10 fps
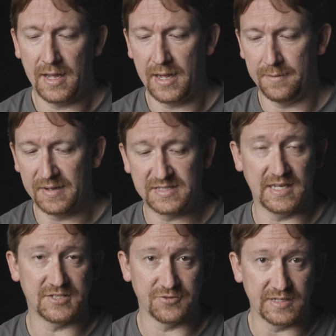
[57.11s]

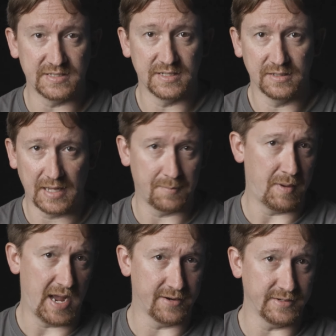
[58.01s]
accessories like
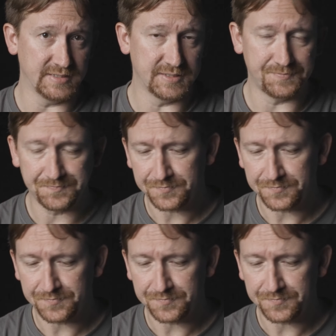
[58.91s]
batteries.